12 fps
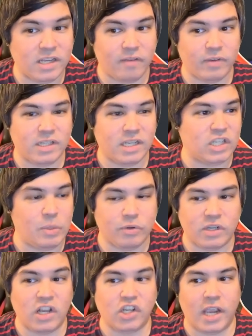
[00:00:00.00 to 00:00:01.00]
I have a
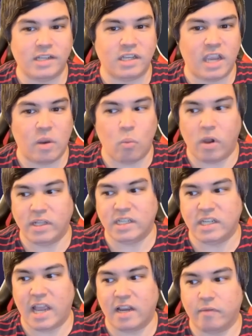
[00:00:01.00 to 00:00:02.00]
60% chance to gain 1
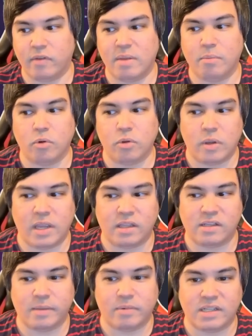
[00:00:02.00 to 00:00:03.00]
stack of Nimble. You can get
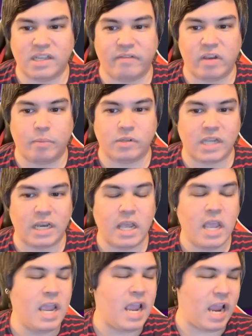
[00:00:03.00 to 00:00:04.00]
this up to 70%,
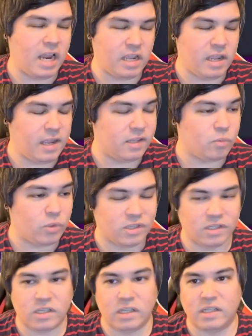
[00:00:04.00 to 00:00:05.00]
and he gains
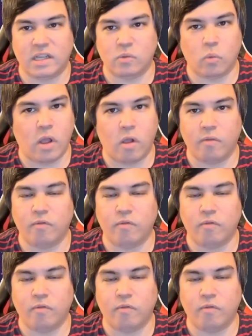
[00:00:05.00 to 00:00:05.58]
resistance as well.